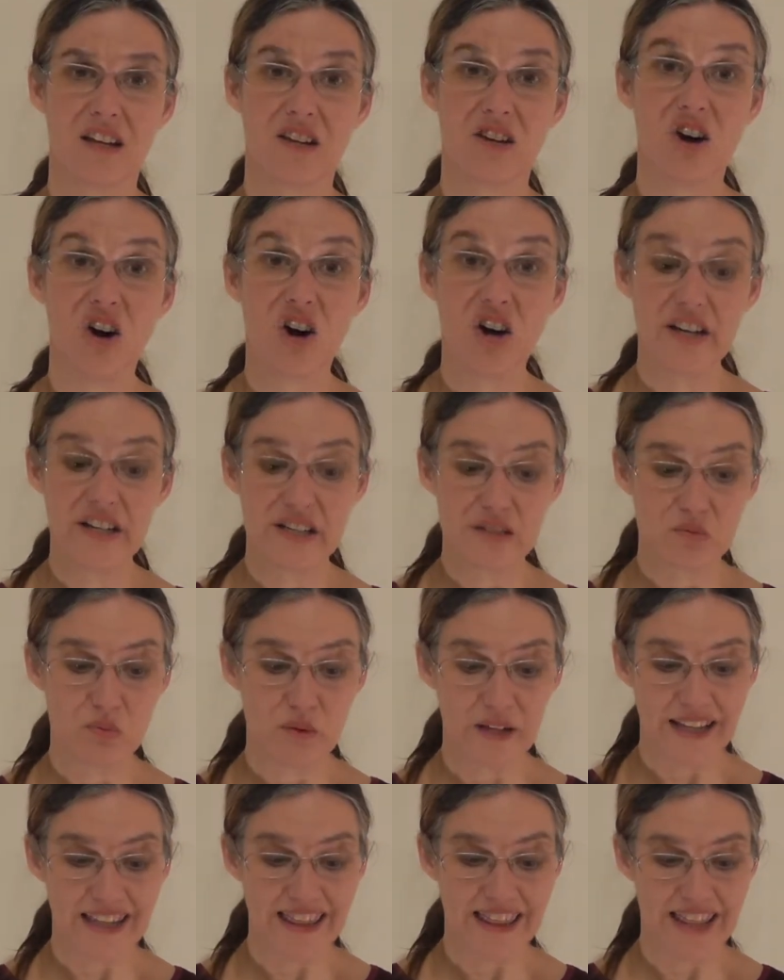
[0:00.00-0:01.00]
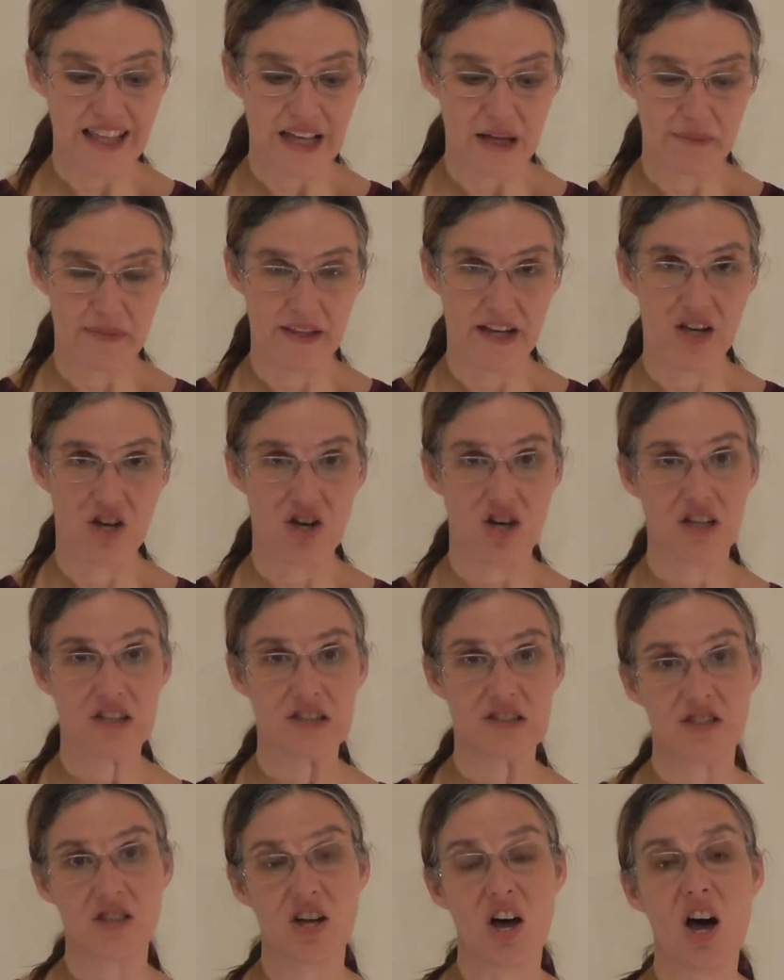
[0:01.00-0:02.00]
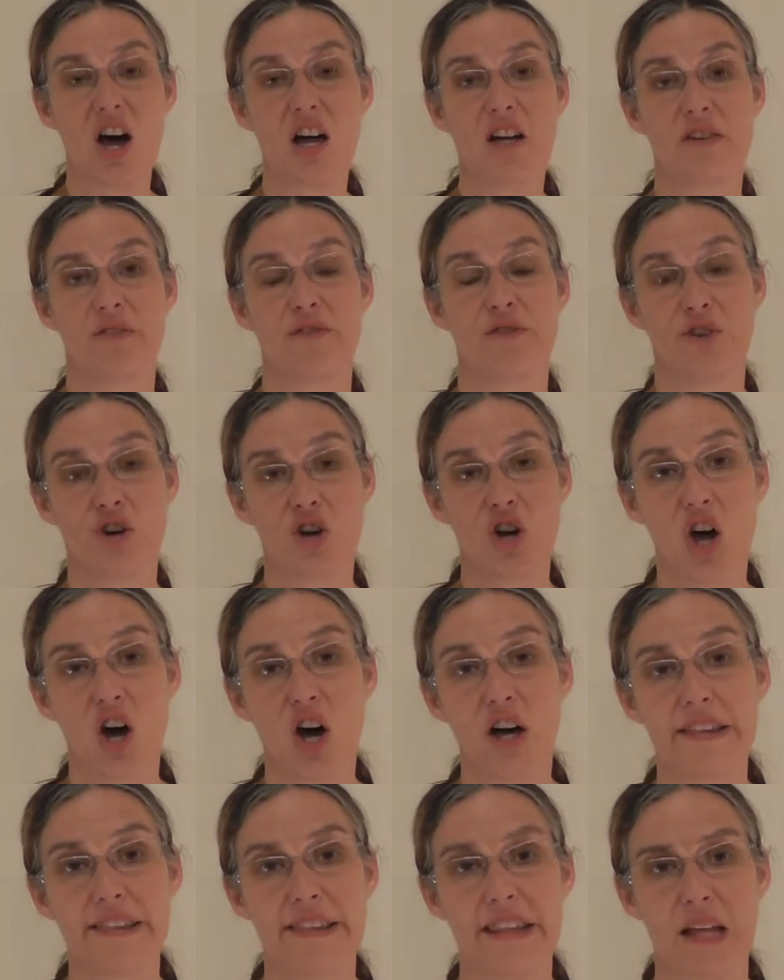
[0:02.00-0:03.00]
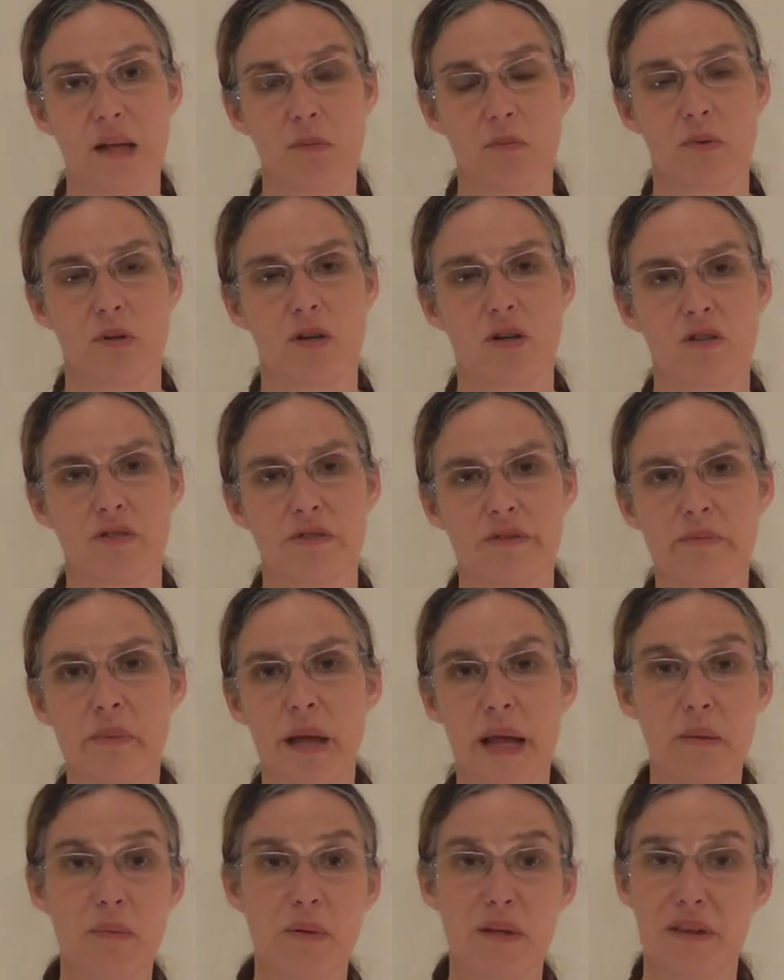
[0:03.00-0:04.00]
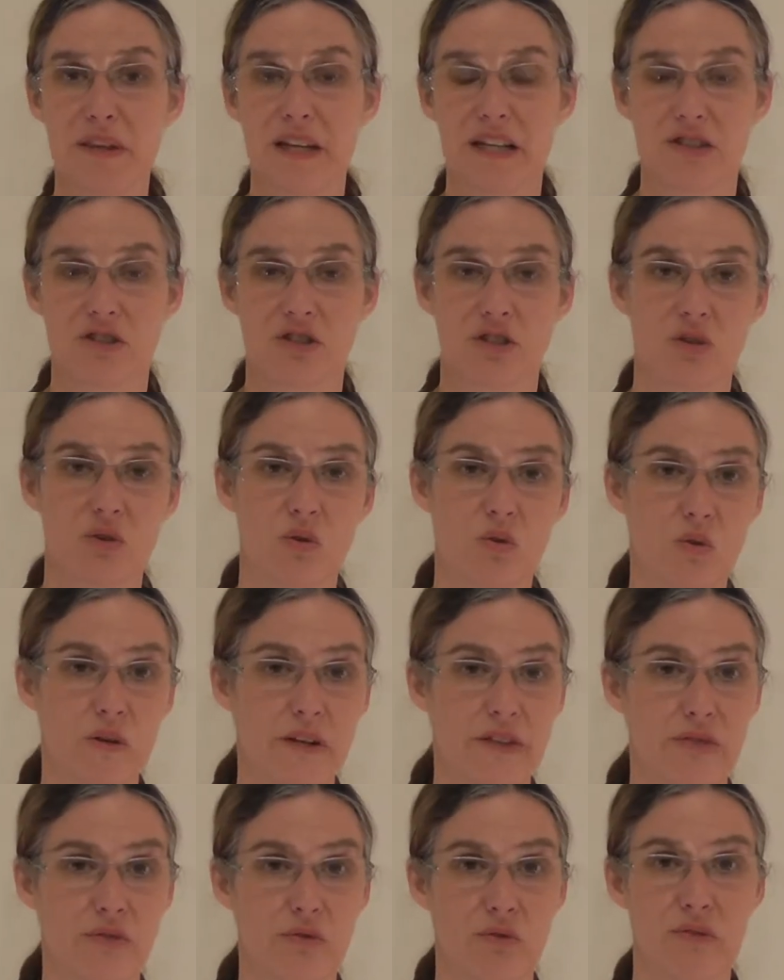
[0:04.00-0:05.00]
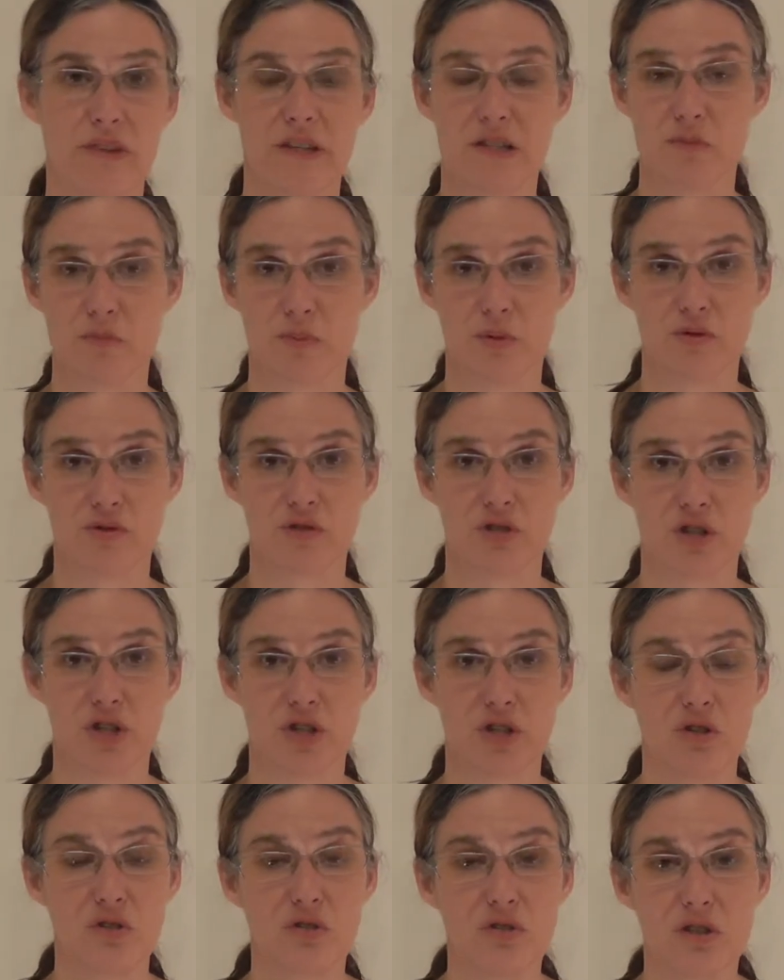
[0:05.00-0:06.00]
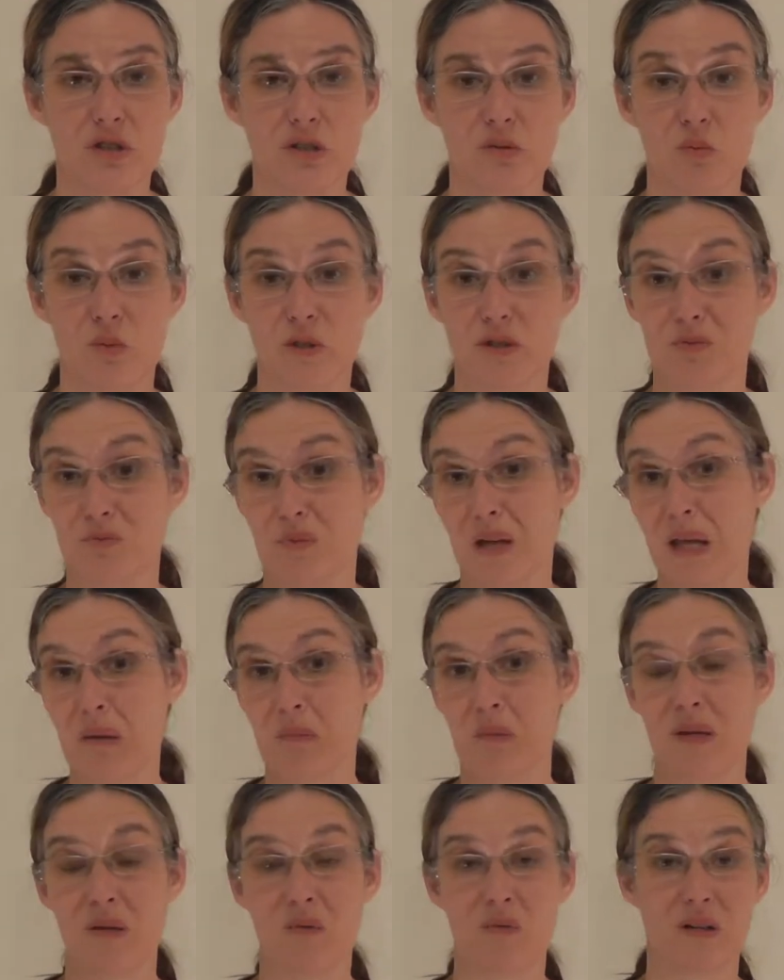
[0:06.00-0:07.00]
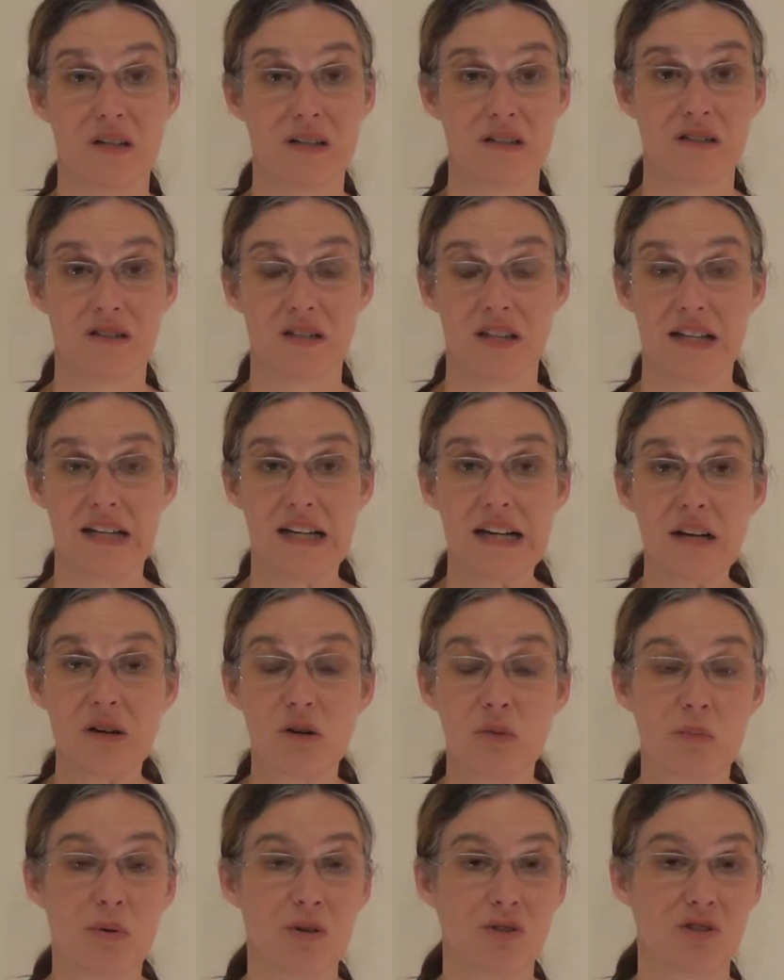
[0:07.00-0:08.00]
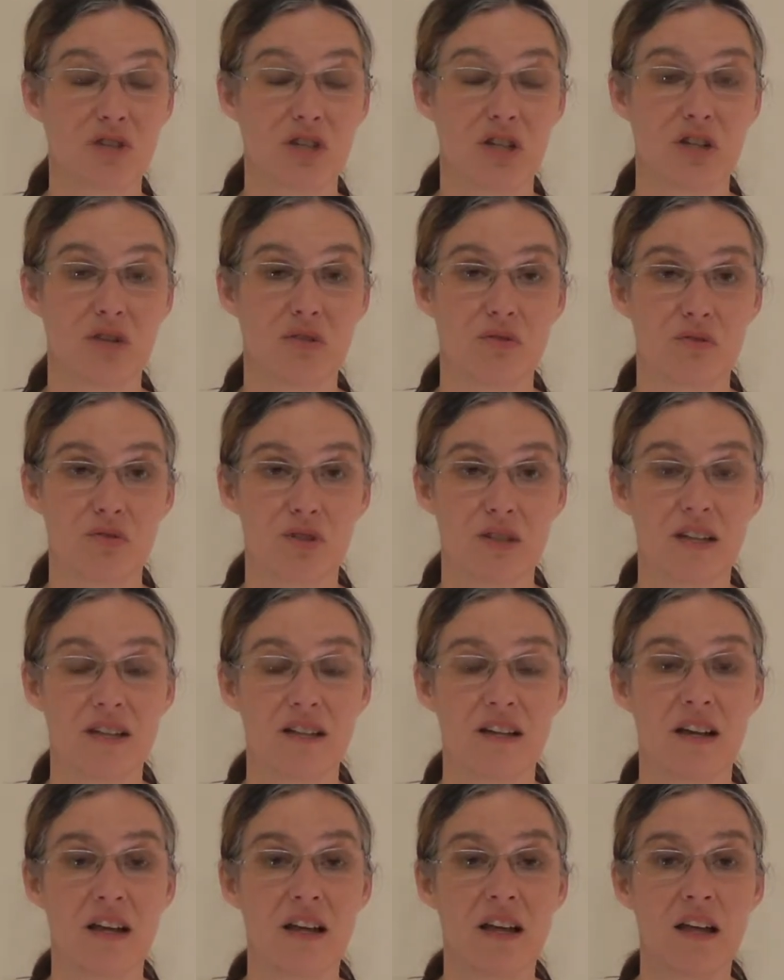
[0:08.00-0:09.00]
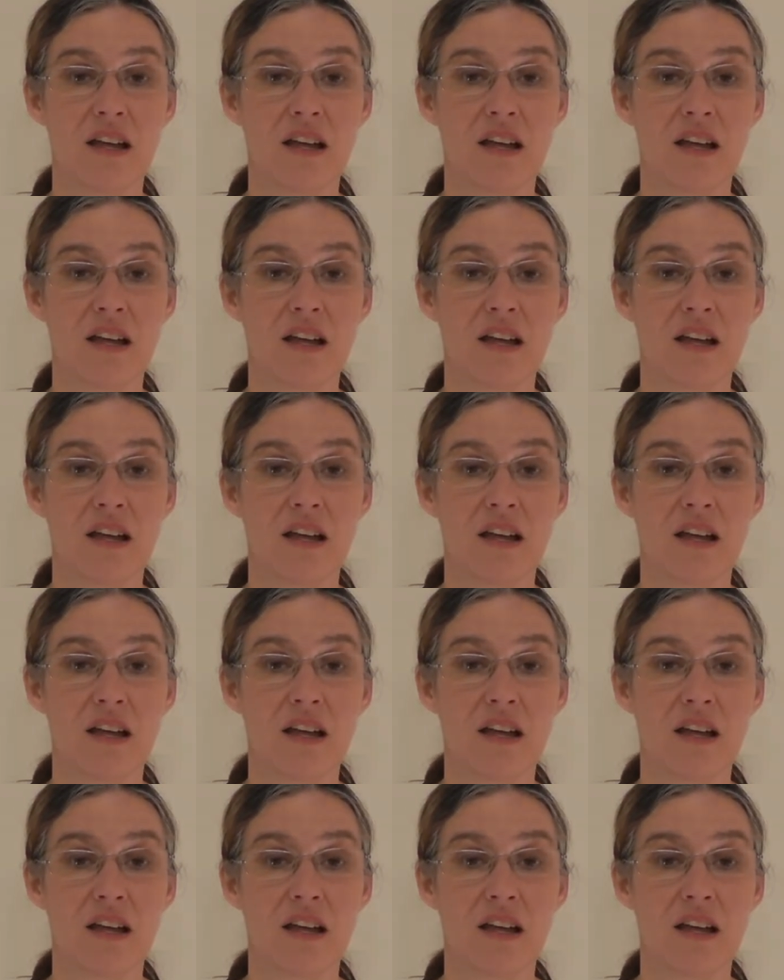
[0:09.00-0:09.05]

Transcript: God is with them, that God's not forgot them, because maybe as they're going through this persecution, which maybe was the Nero persecution,